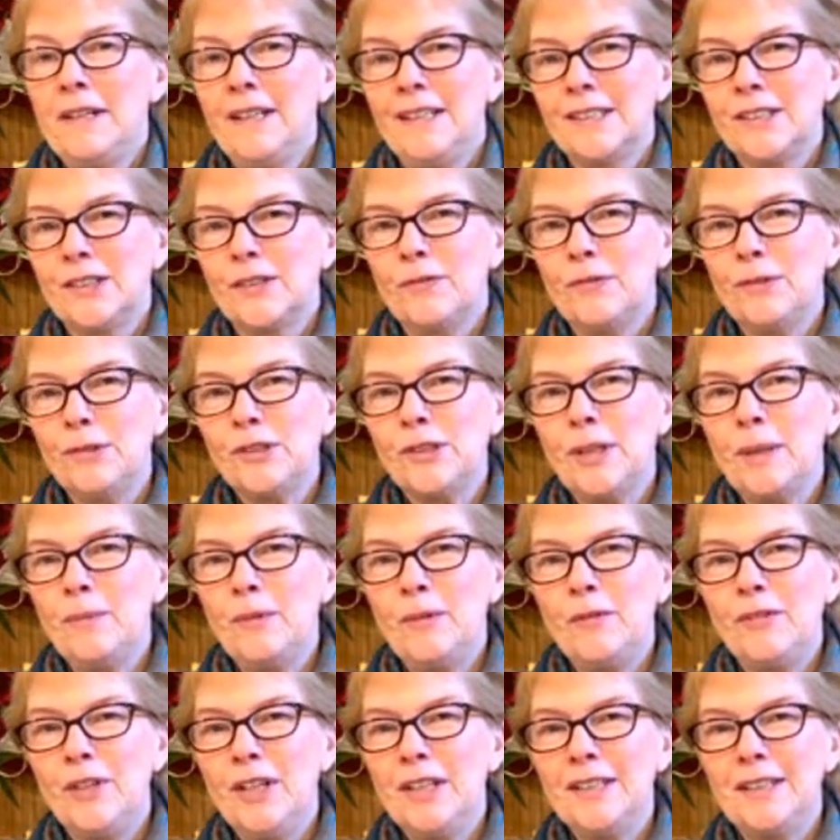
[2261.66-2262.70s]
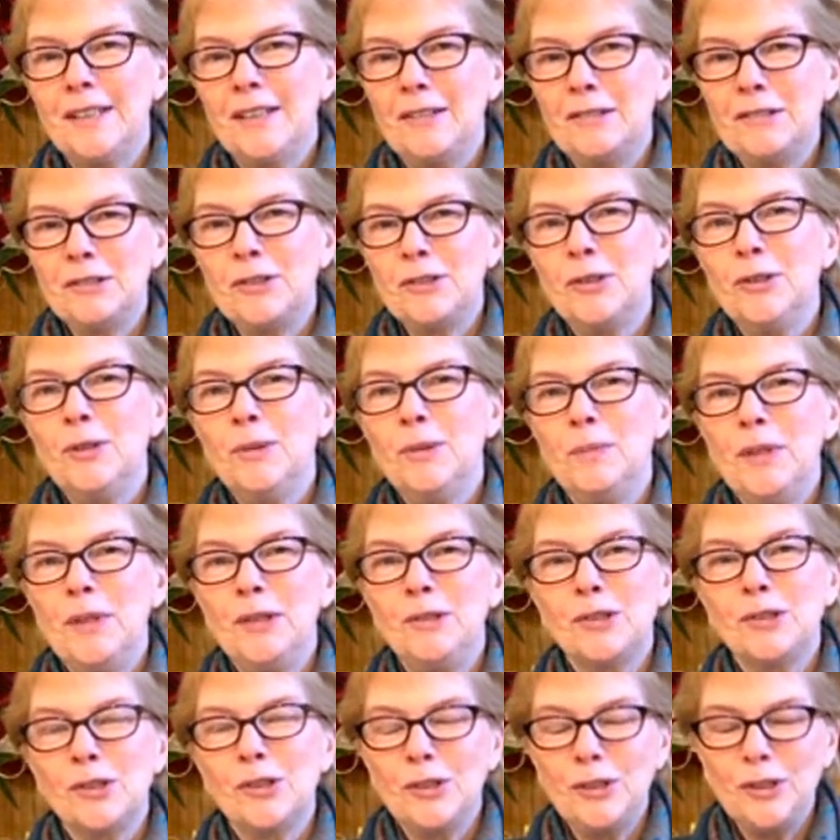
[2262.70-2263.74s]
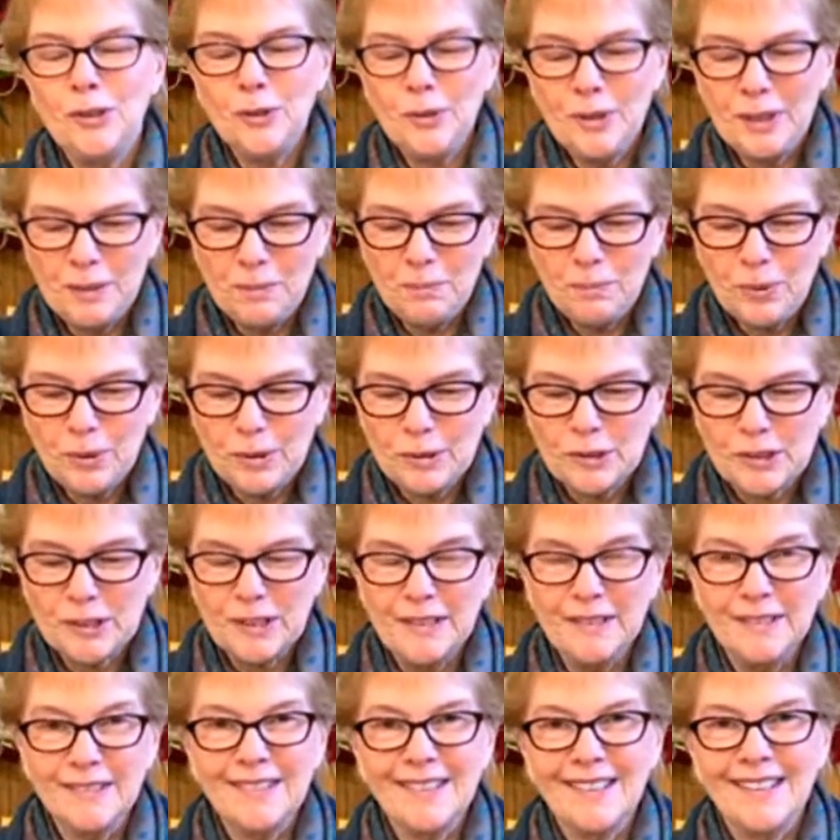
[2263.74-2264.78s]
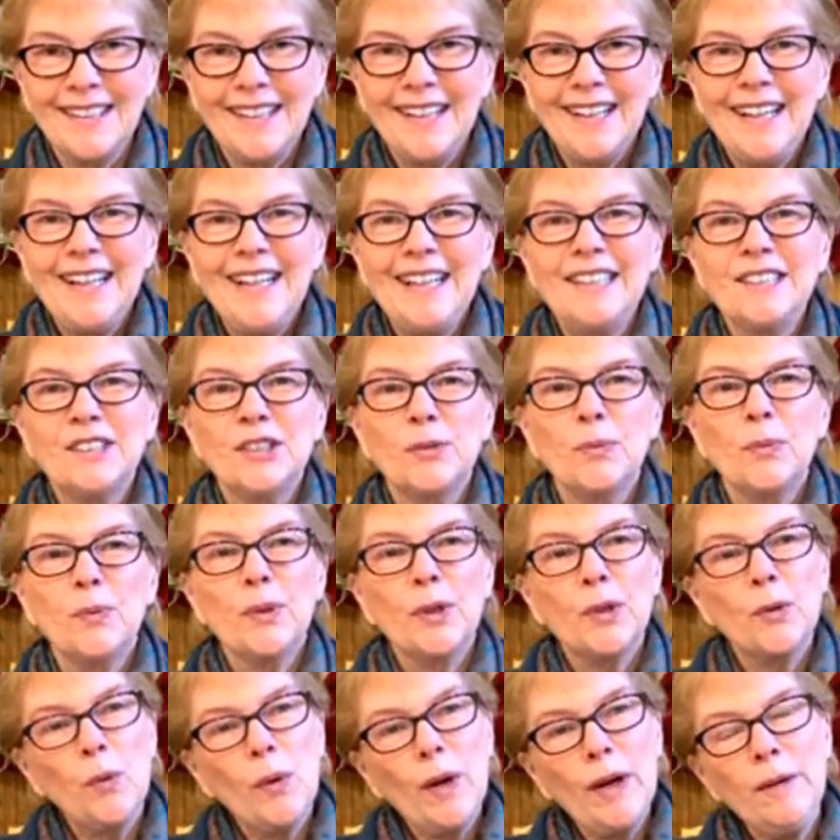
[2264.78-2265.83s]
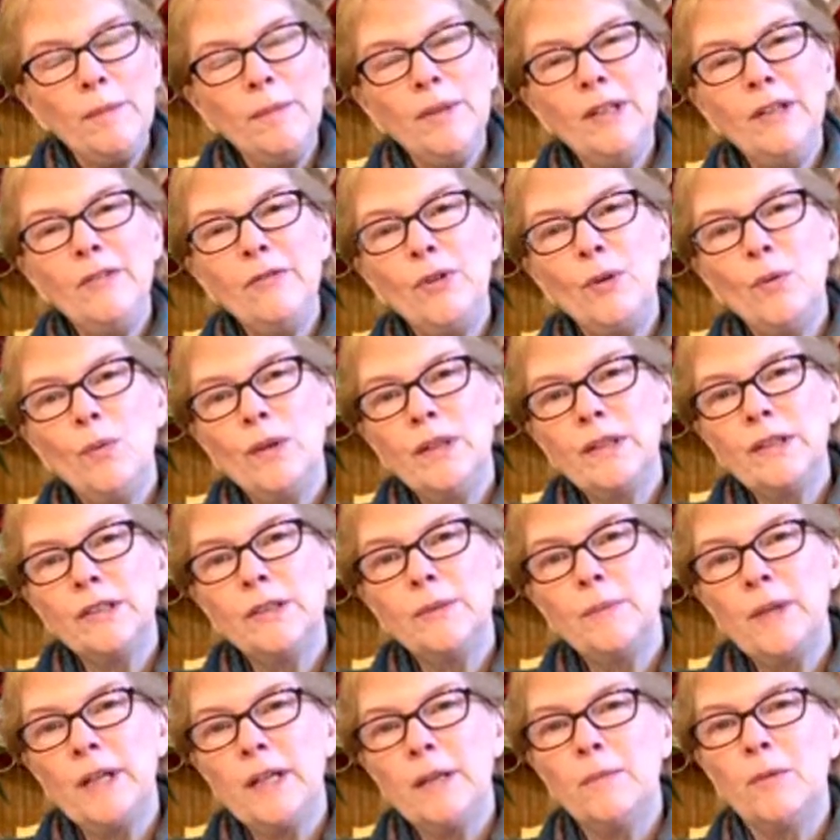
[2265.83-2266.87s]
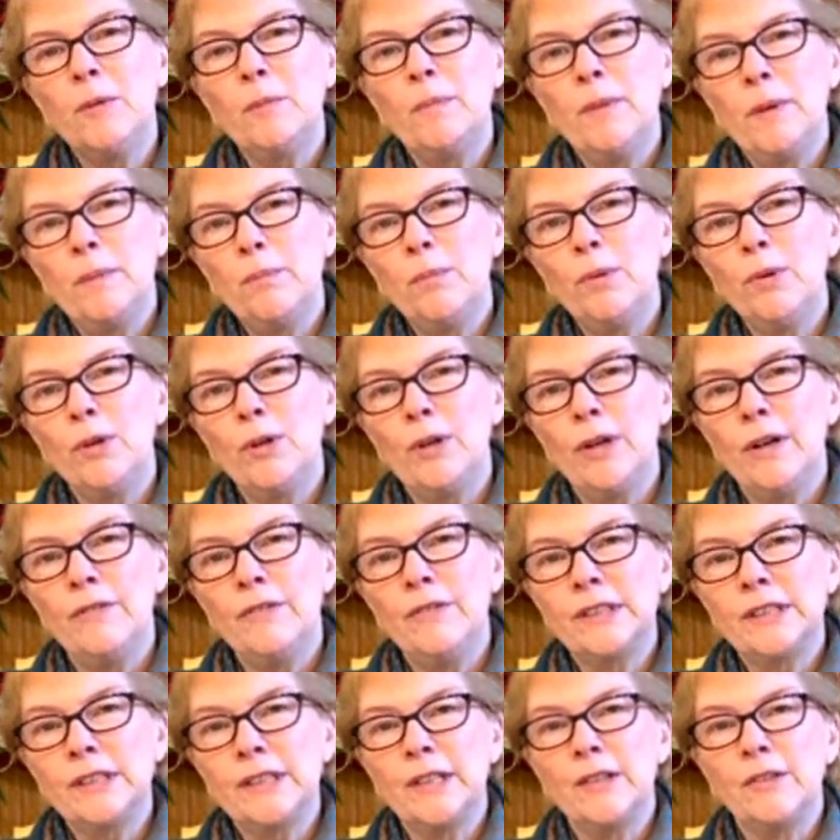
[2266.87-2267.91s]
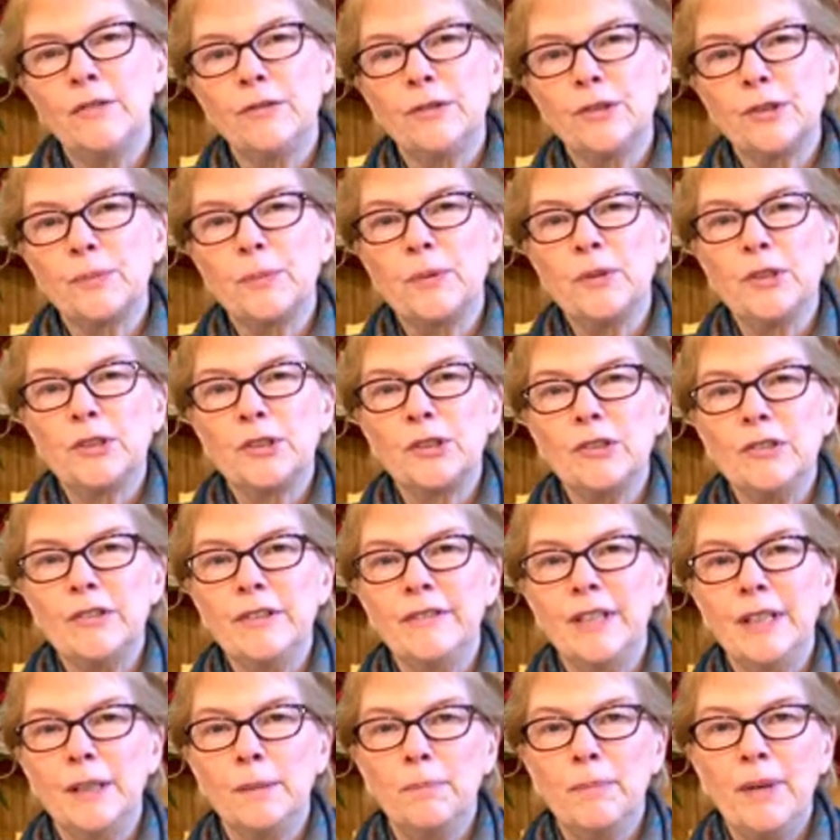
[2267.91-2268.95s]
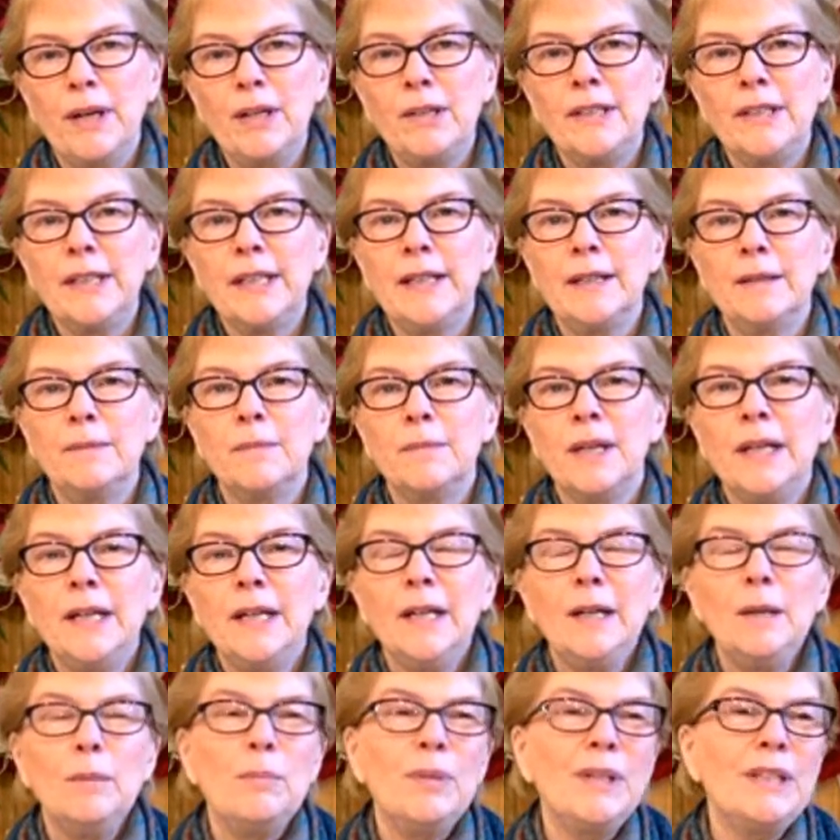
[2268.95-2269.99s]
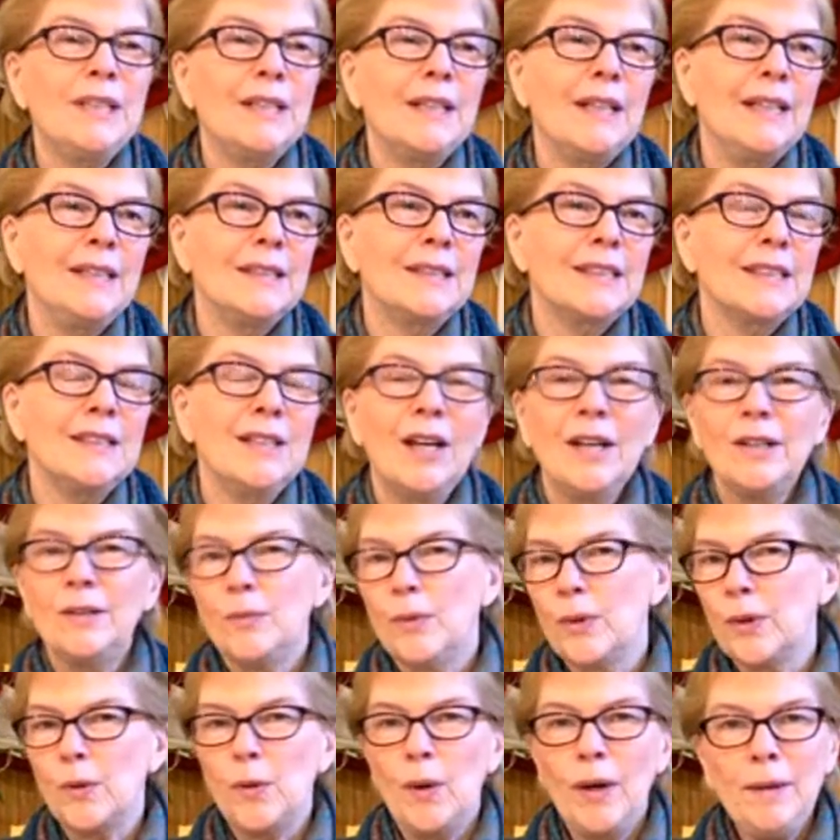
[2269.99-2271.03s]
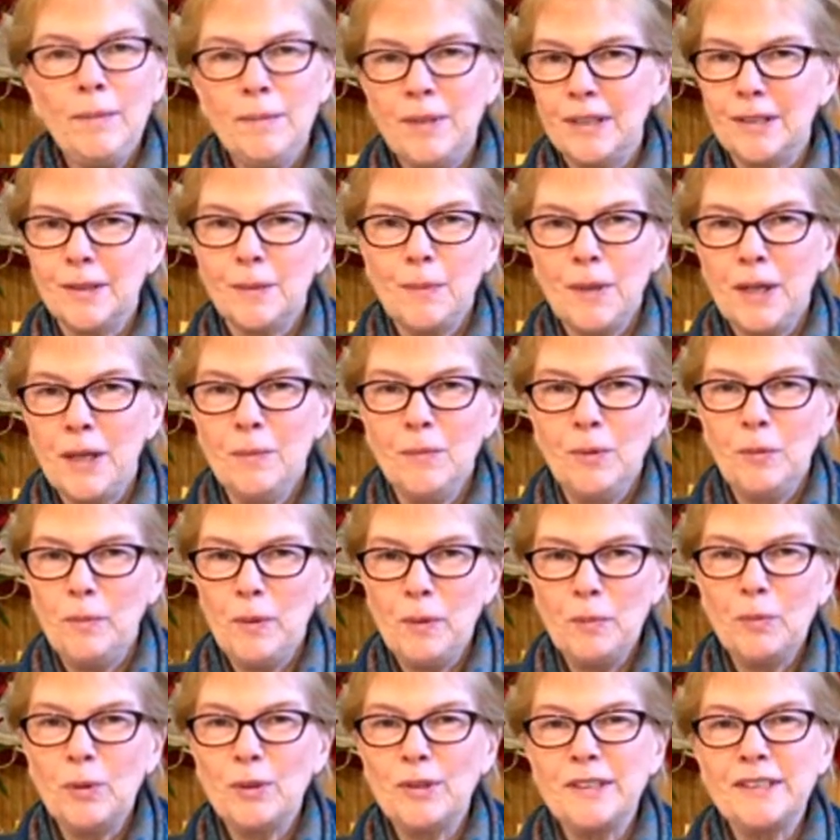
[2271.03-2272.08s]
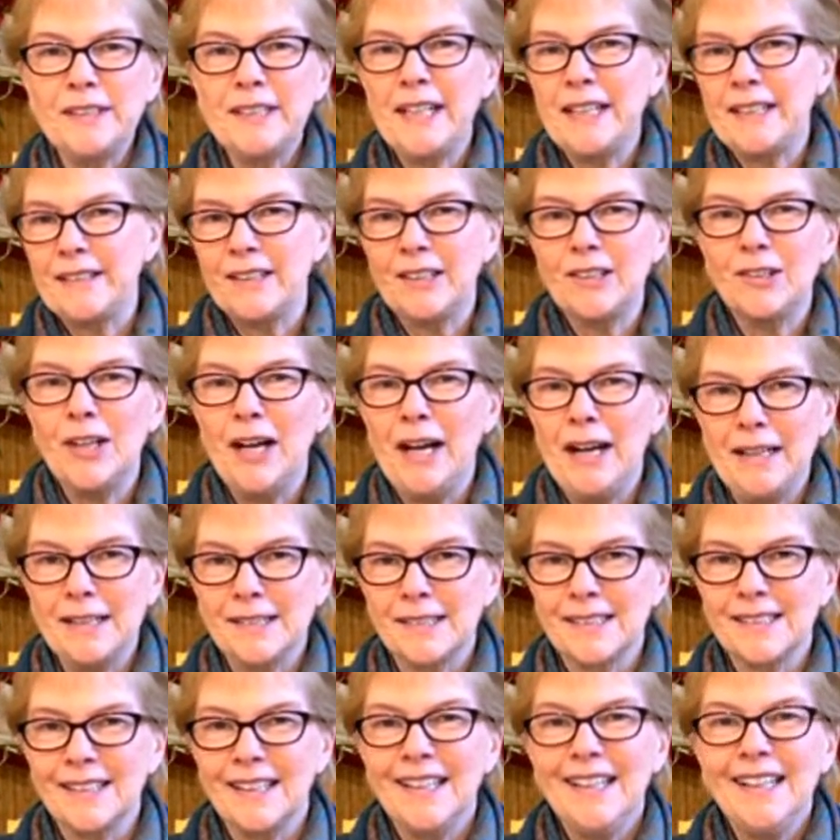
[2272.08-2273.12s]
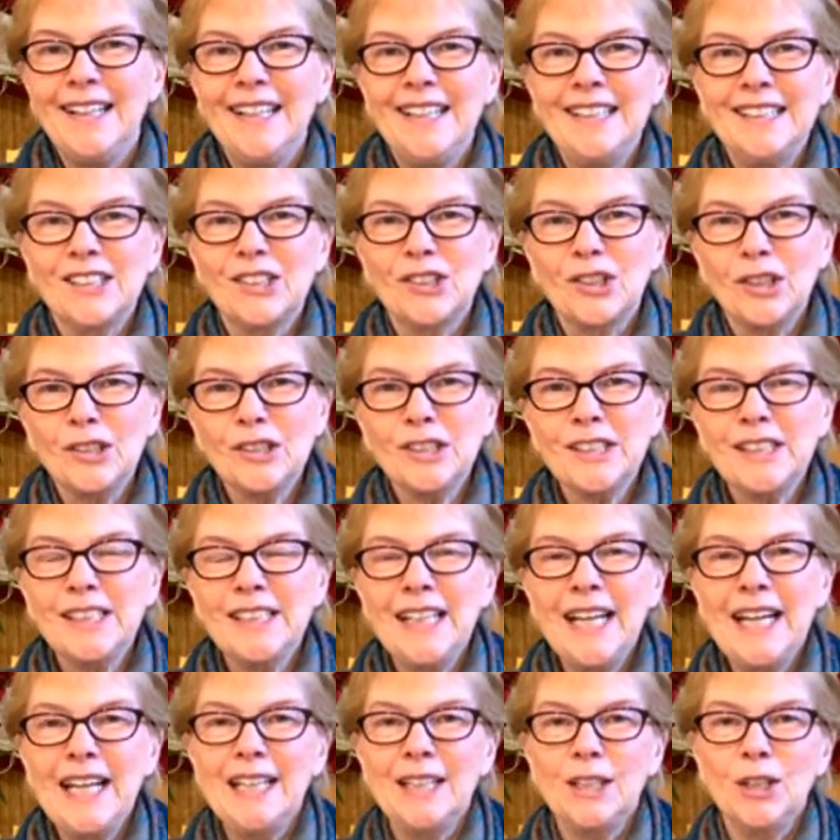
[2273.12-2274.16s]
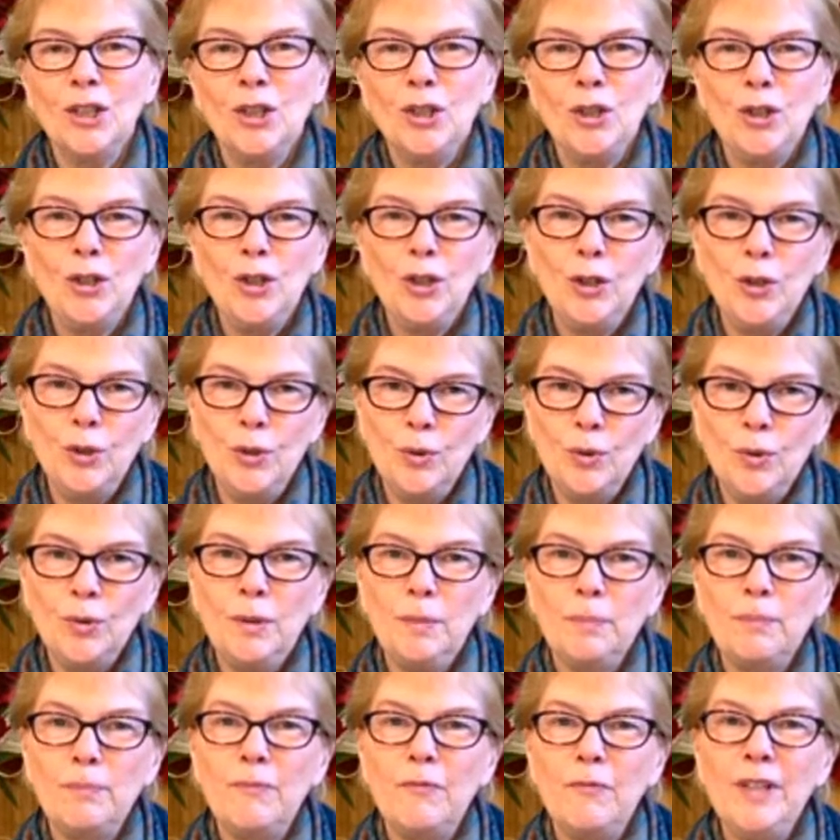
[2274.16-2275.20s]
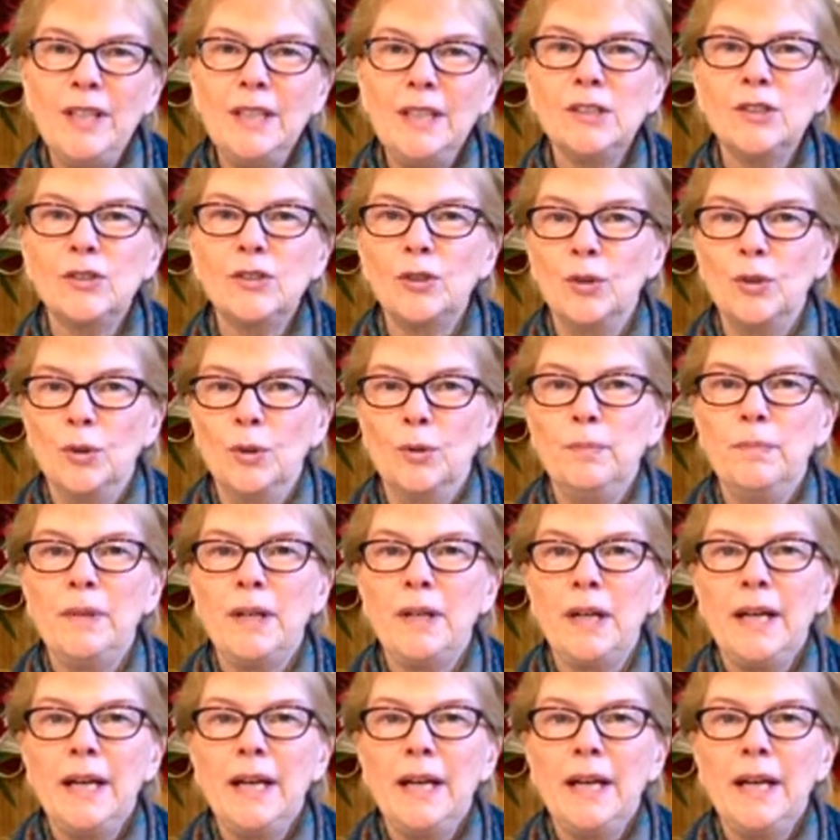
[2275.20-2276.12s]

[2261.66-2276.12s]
it's the first time we've done it on Zoom. We usually do it in person. It's a requirement if you wanted to become a member of the Center for Spiritual Living in Bellingham, but it's not a requirement to become a member to take the class. It starts today at noon via Zoom,